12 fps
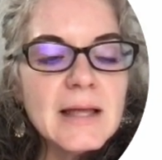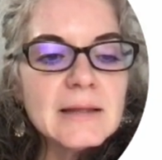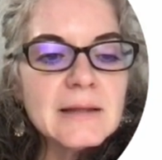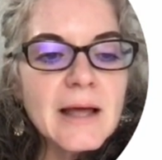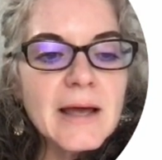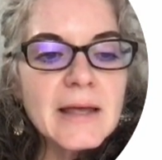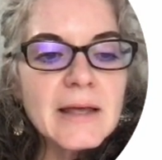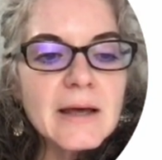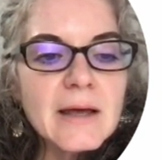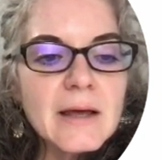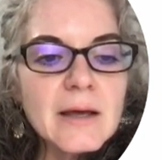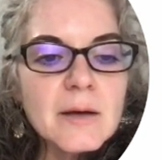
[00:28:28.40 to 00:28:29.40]
like
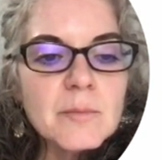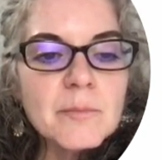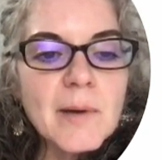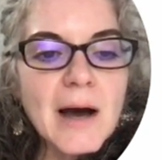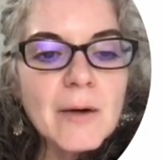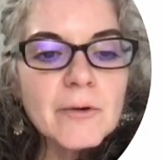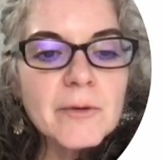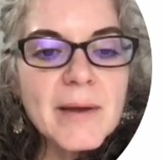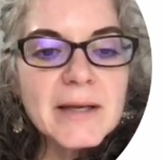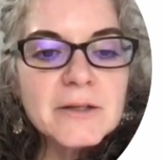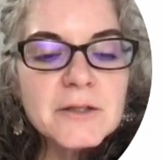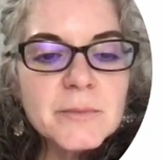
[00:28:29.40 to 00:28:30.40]
power
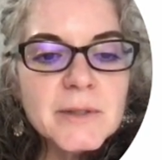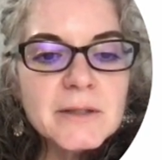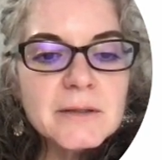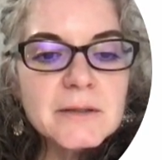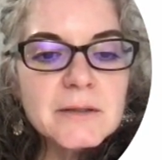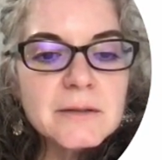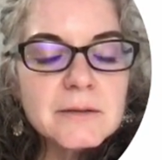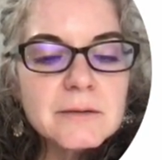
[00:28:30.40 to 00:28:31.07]
management,